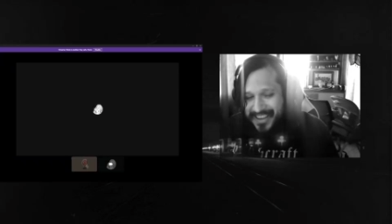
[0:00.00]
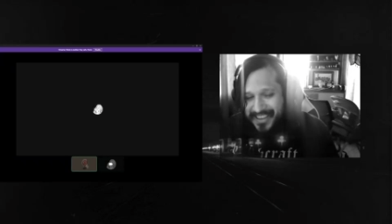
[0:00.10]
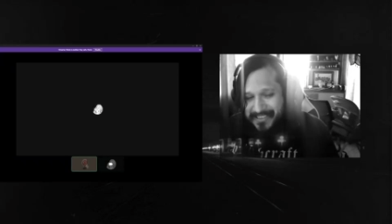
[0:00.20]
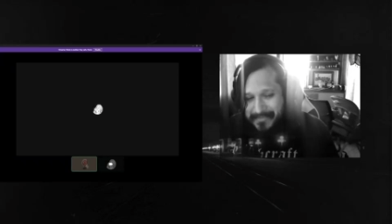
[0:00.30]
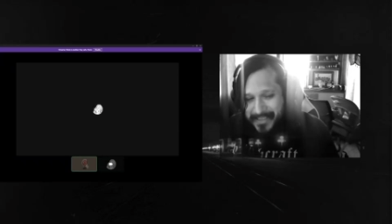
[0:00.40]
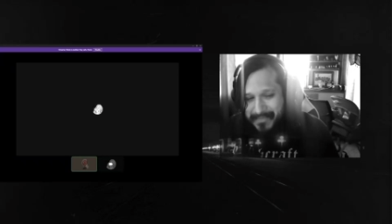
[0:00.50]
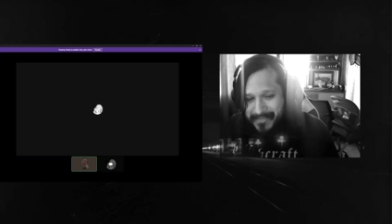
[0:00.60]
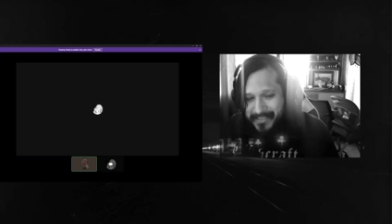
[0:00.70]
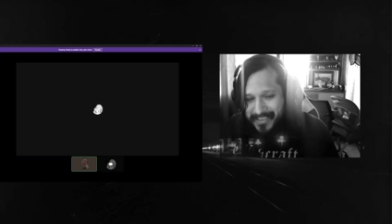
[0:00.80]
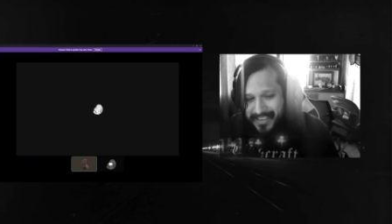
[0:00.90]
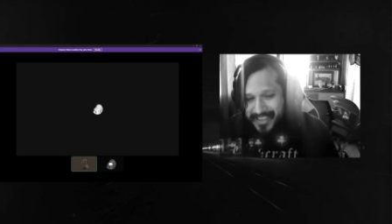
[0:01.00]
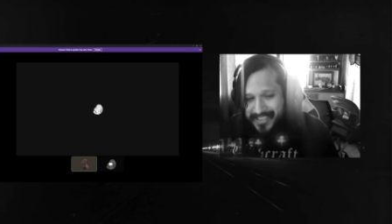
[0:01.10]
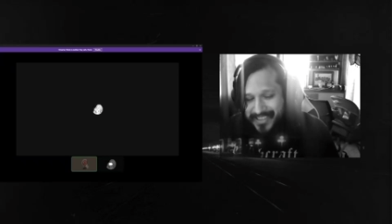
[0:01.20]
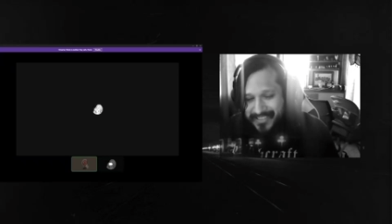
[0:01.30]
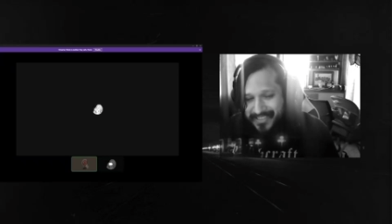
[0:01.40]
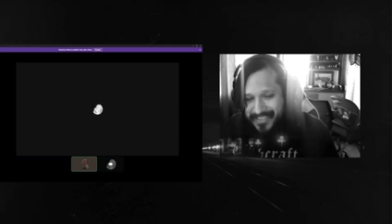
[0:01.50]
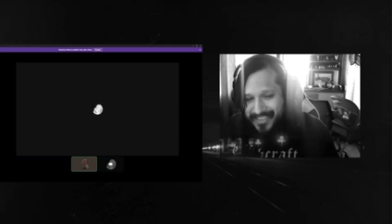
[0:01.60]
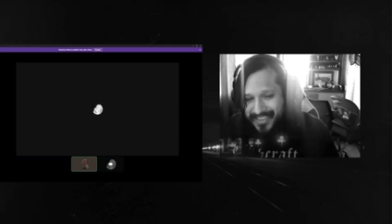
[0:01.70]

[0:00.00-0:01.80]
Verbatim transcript: other people in general.